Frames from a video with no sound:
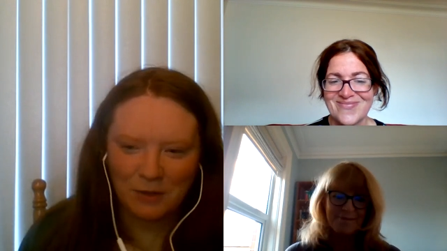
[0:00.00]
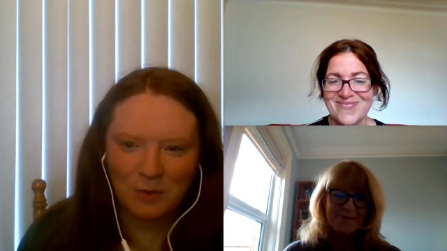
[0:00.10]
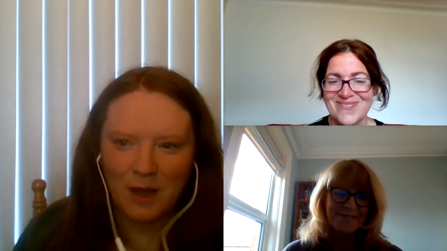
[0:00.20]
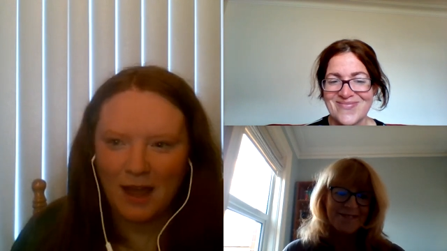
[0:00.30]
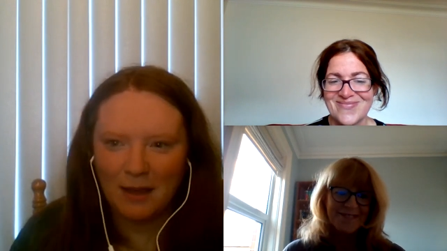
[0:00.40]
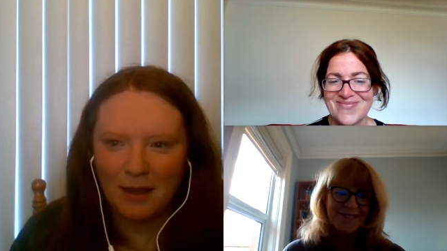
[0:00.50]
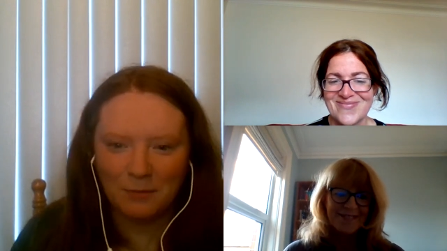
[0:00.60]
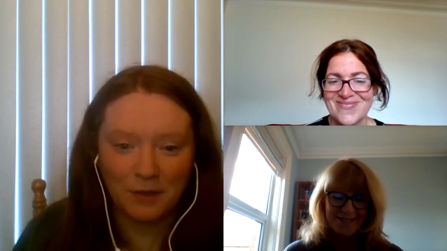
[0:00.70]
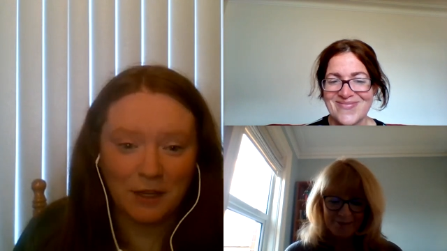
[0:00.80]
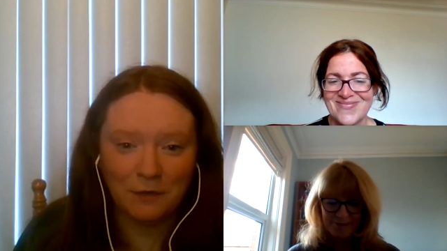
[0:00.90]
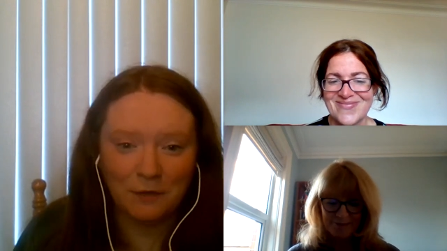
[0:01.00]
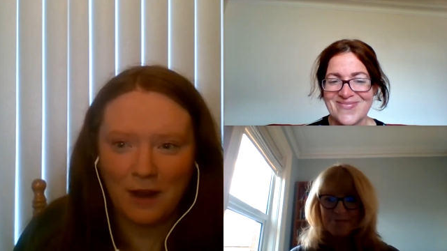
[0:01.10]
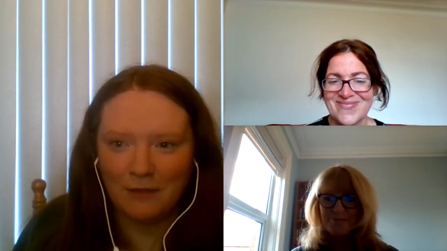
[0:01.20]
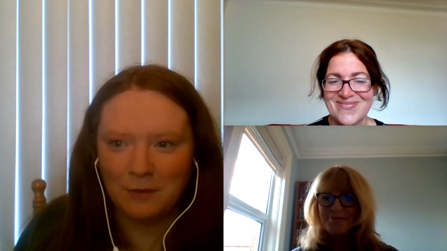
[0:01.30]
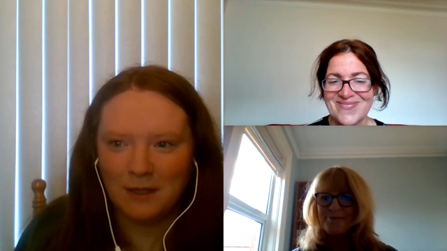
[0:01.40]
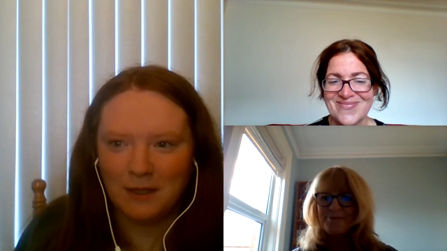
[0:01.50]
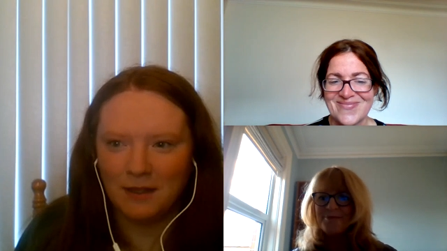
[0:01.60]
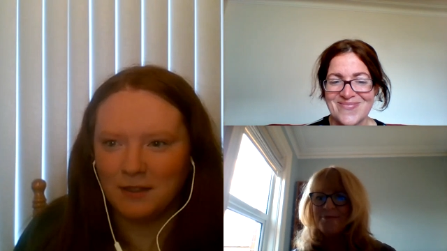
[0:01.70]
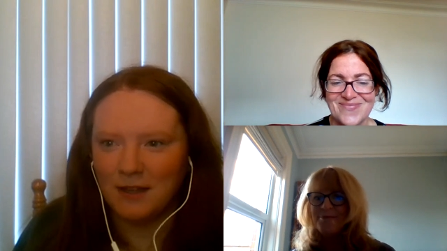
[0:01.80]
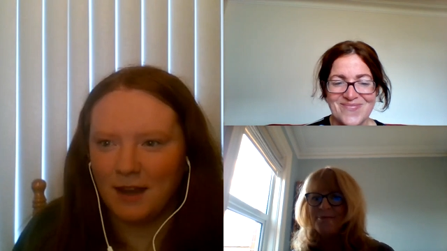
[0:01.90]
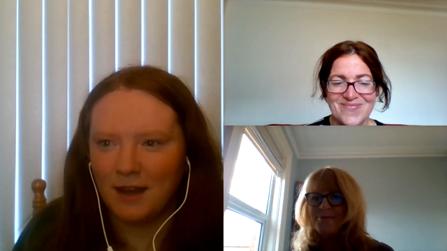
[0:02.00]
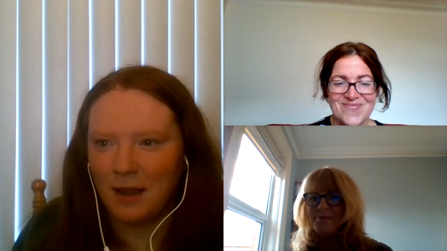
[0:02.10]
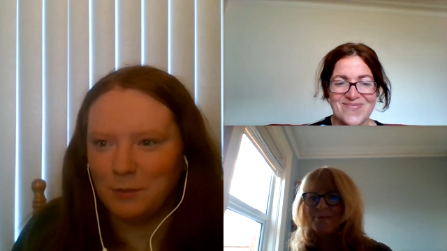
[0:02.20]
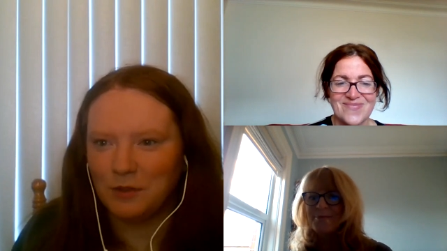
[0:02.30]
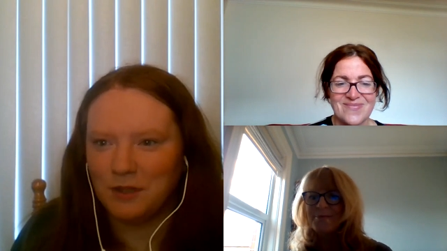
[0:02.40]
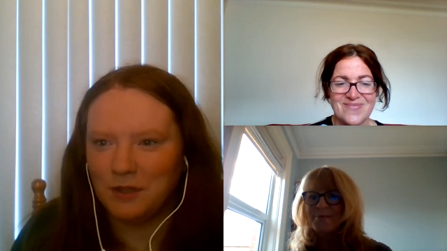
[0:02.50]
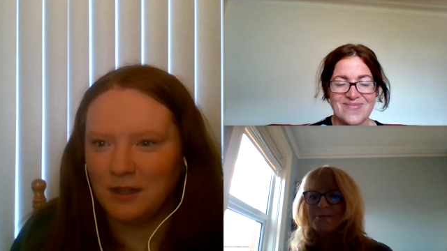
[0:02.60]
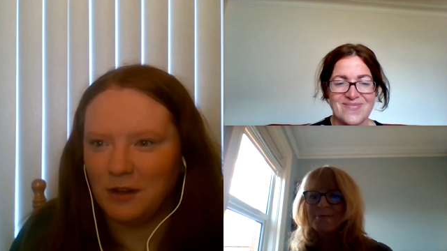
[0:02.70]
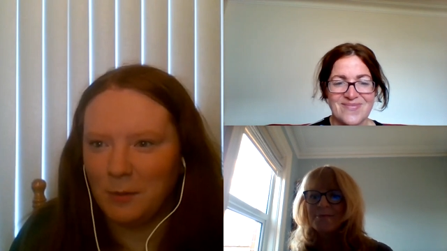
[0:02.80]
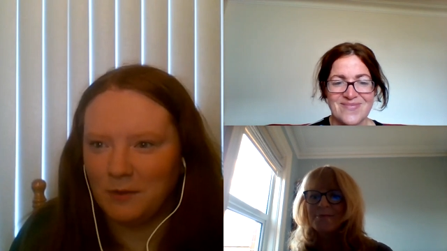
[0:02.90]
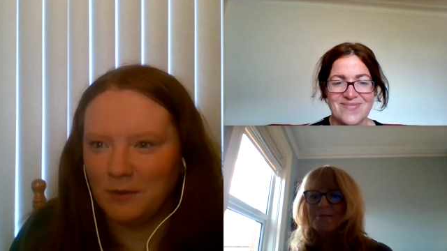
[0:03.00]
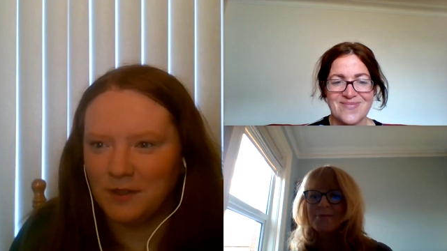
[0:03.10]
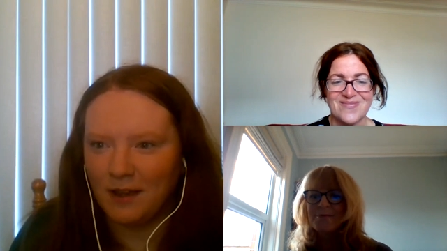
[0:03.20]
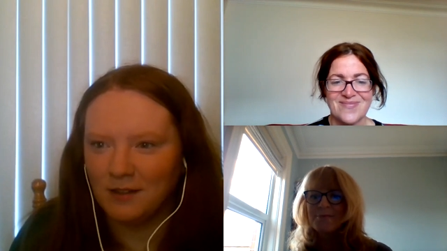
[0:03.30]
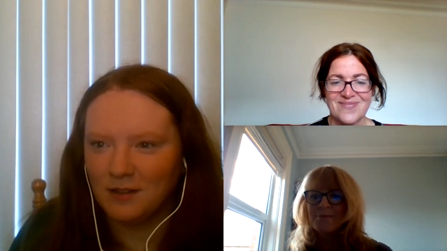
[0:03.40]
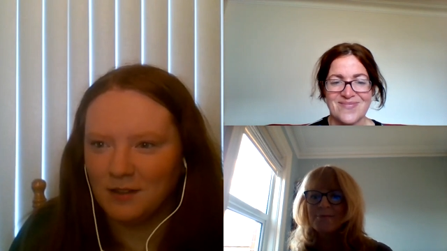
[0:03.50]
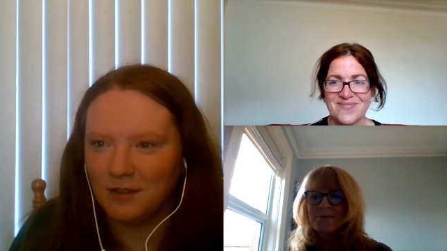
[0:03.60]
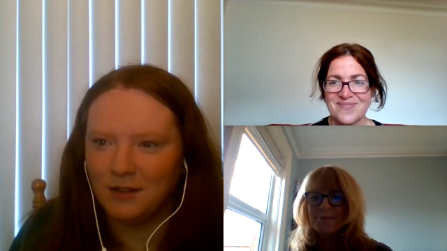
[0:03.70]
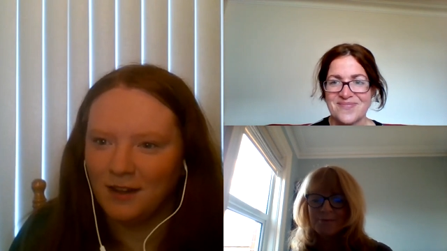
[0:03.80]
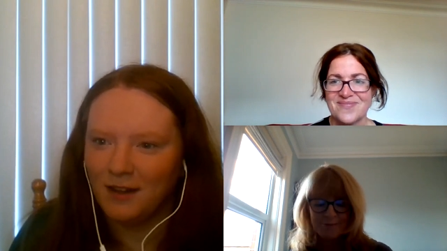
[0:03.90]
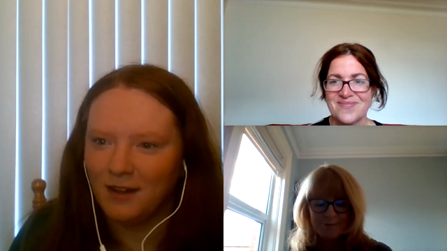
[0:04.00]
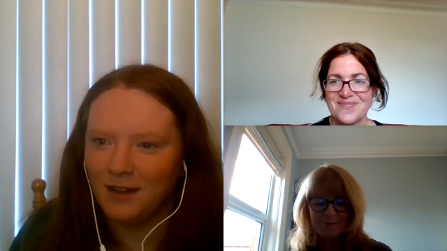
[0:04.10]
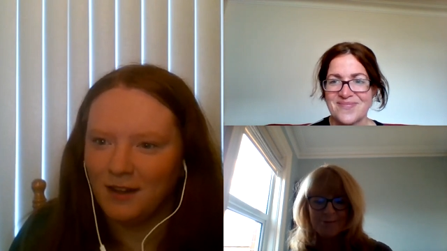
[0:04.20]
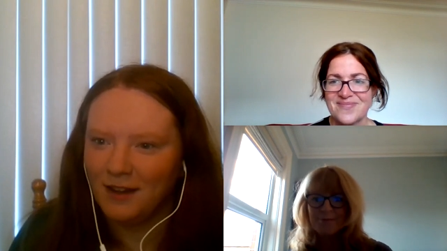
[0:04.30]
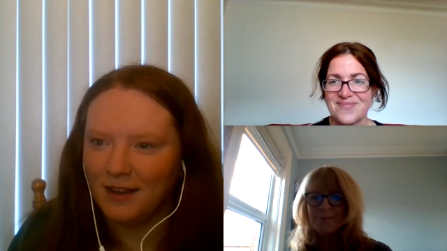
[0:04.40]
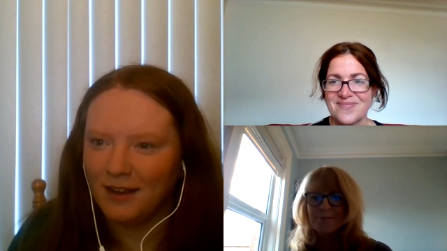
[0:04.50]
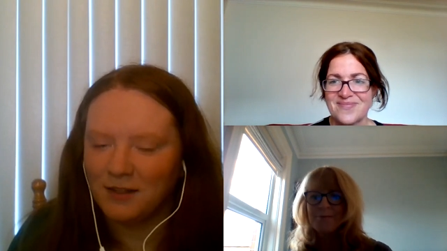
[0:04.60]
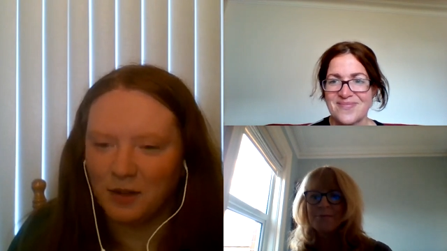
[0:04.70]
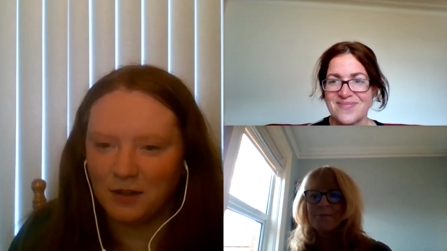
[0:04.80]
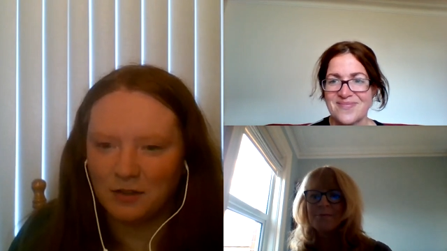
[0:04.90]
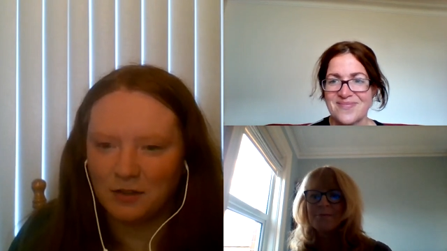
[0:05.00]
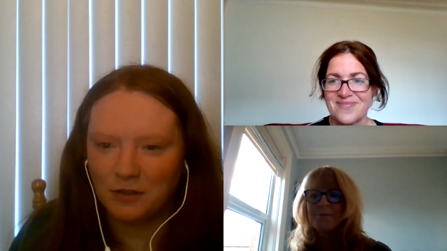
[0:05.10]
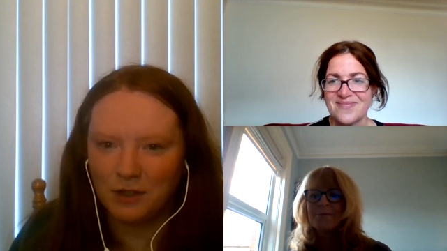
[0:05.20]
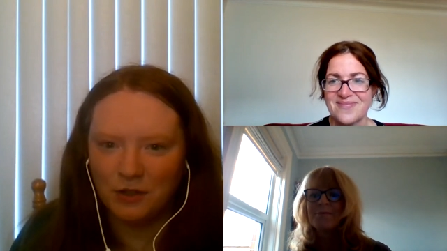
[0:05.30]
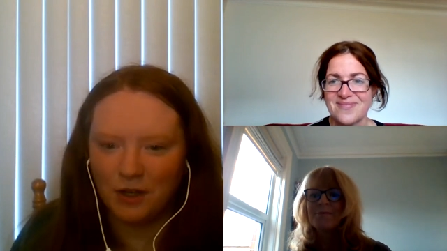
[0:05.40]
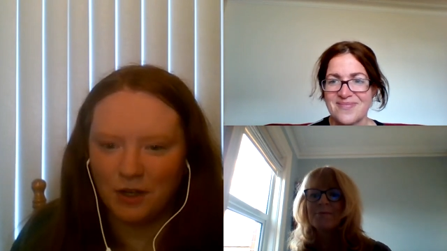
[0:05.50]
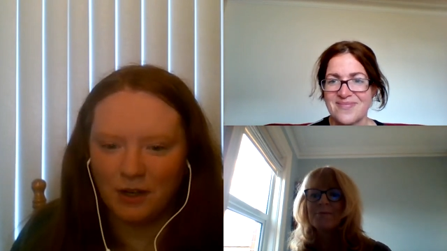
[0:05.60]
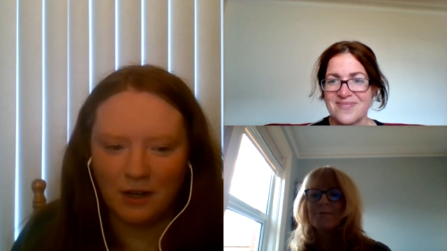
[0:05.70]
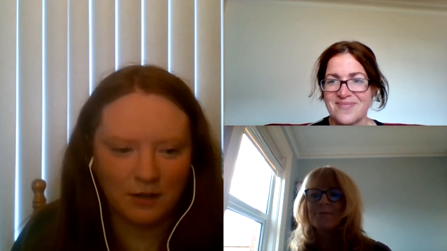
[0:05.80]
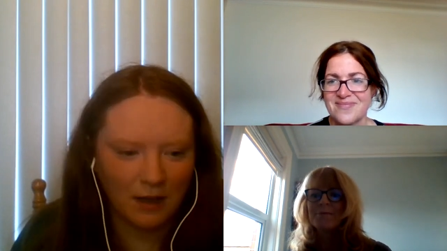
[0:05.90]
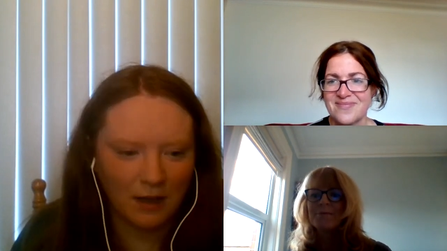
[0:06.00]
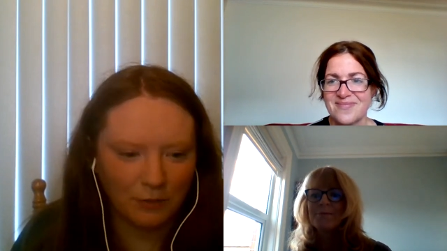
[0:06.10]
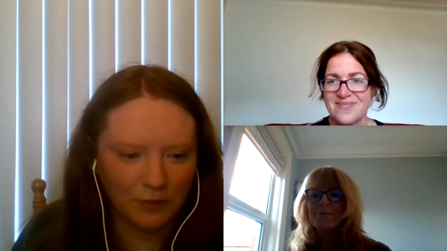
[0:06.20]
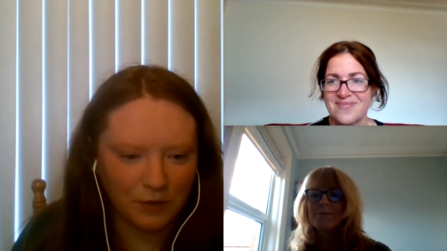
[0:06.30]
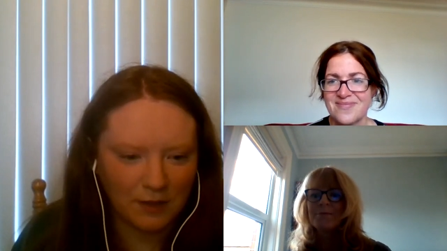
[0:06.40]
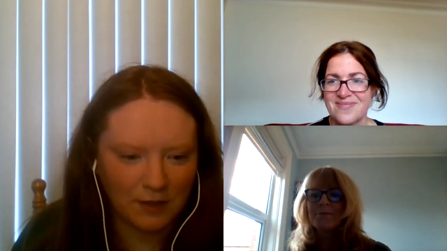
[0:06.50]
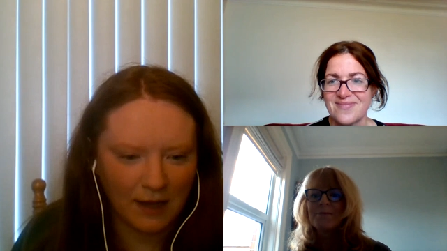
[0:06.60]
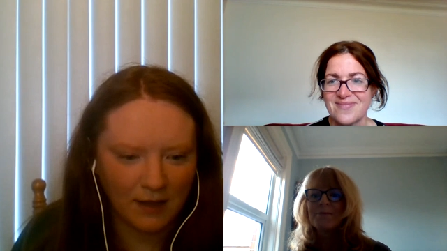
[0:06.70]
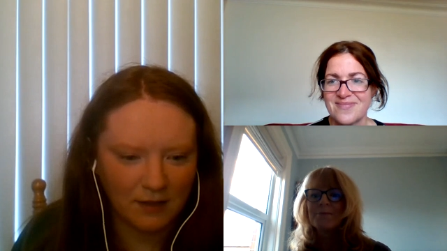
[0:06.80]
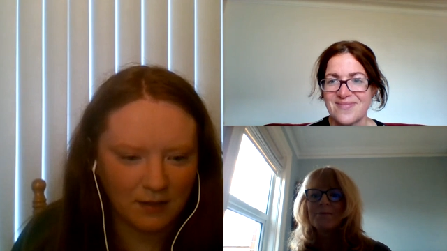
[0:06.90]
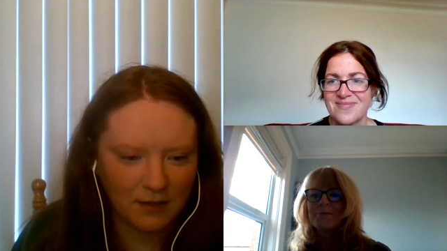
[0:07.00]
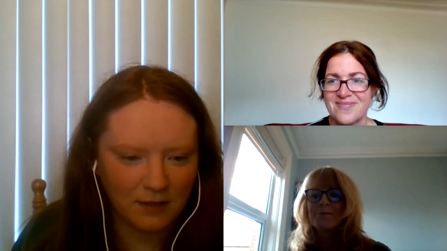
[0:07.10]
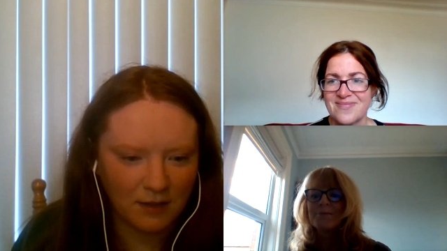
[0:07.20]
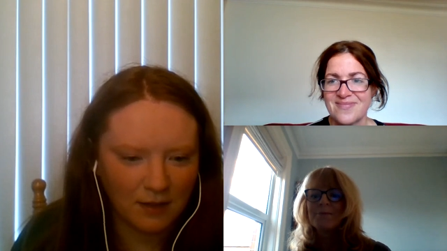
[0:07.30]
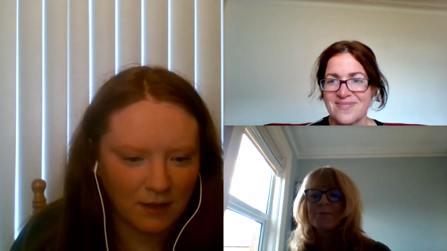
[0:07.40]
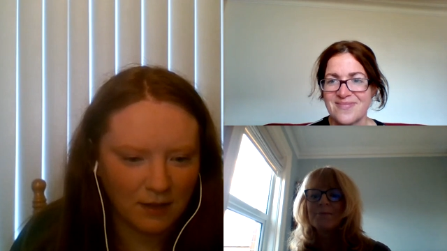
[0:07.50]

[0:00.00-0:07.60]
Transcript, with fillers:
Speaker 1: Hello, thank you for having me here today. I'm just going to take a couple of seconds to start a screen share here, as I have a few slides.